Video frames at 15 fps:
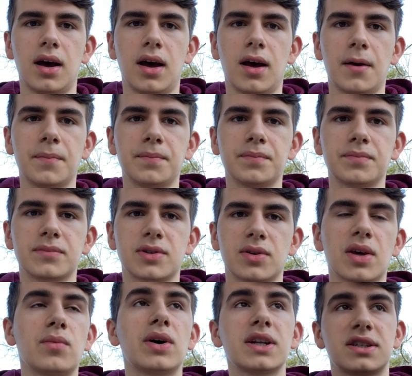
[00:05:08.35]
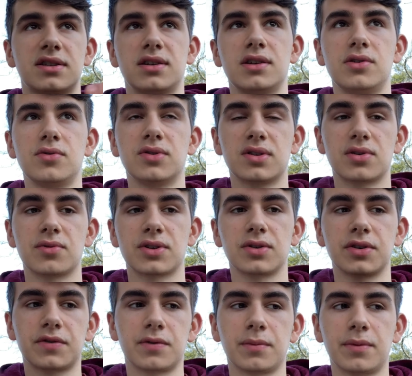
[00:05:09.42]
So they want us to use the
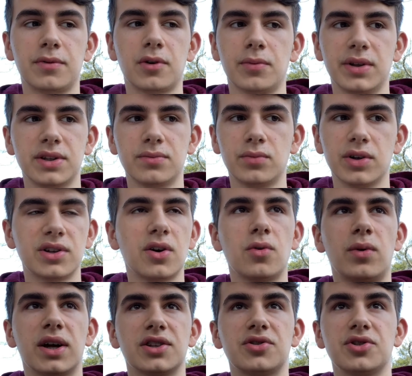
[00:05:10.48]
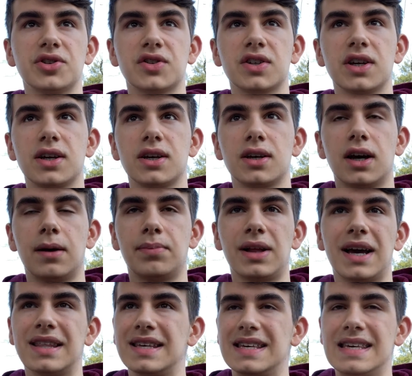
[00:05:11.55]
results from before. We don't want to just
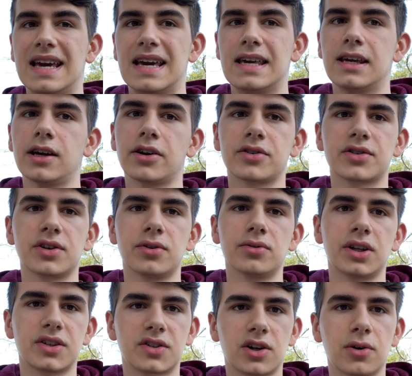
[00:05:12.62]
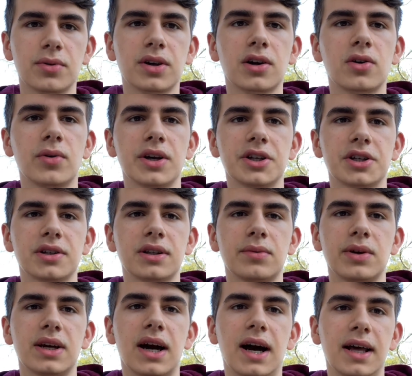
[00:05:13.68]
apply the EA here. So let's start with our equation that
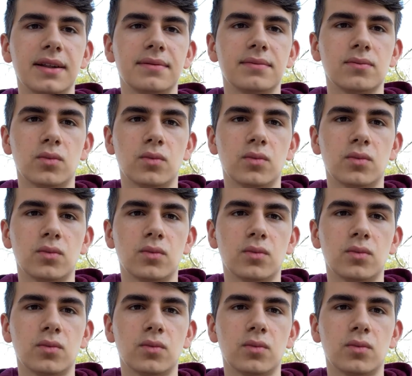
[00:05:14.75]
we got.